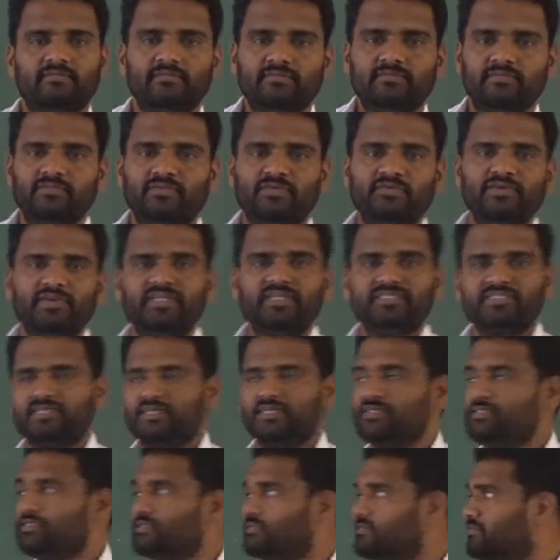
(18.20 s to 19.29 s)
we will
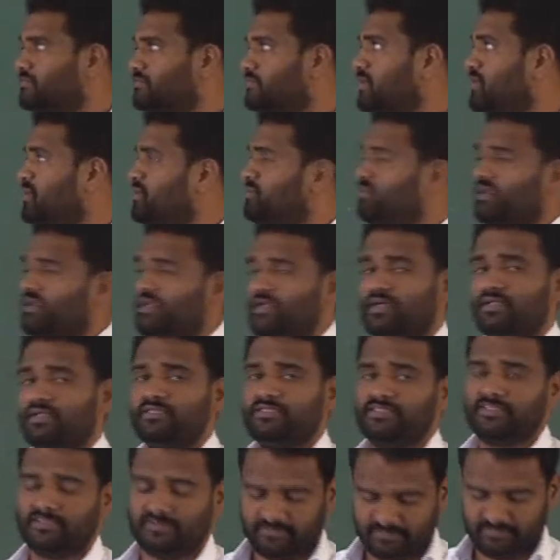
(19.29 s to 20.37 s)
discuss
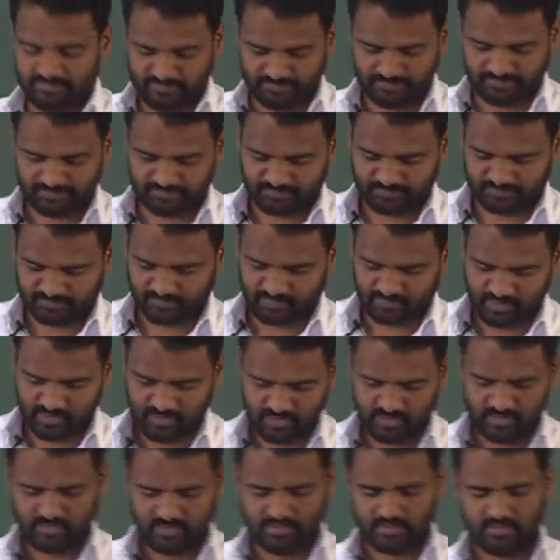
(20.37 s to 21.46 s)
numericals
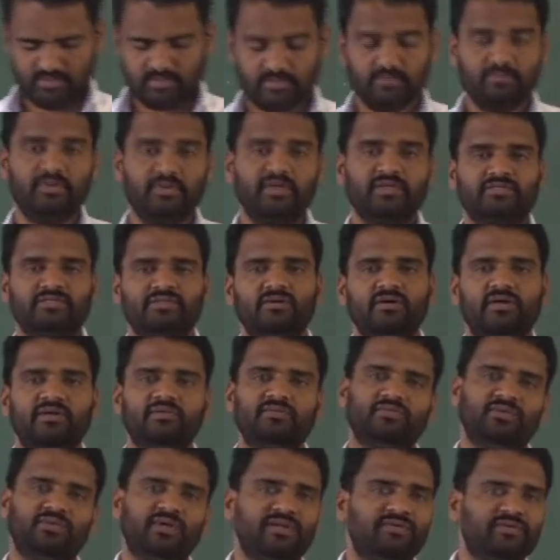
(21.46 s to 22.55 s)
based
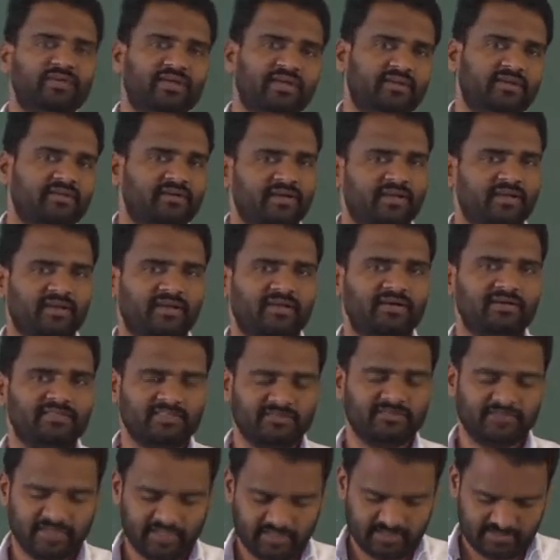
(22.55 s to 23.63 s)
on whatever I taught in last
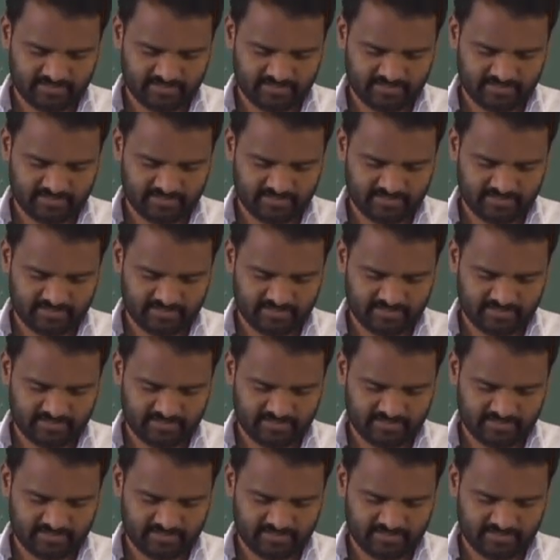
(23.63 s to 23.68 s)
week,